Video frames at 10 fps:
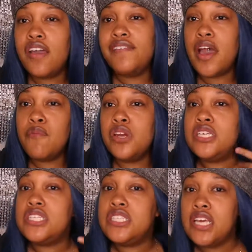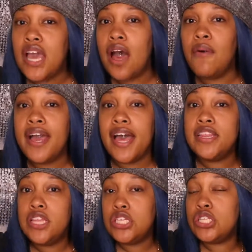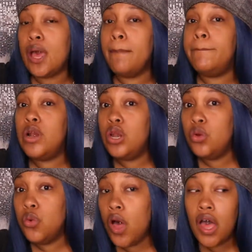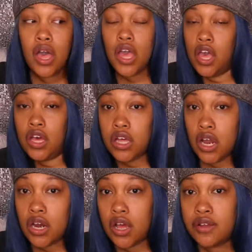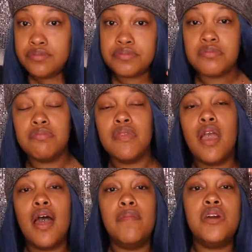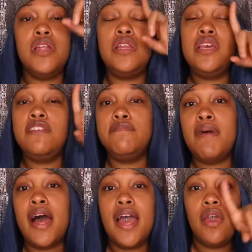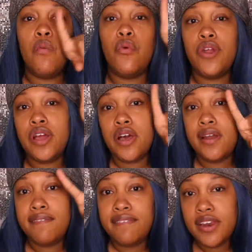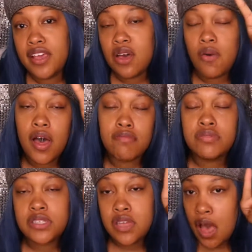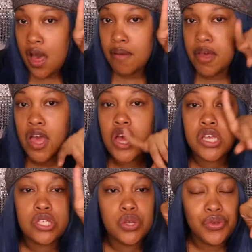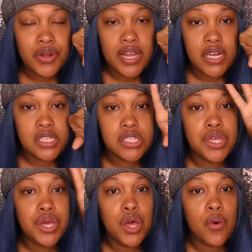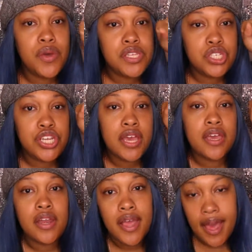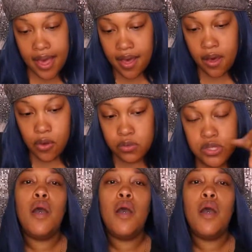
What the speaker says: if y'all want to see how I got this blue hair color, I'm going to leave my watercolor video up top so you ladies can go and check it out.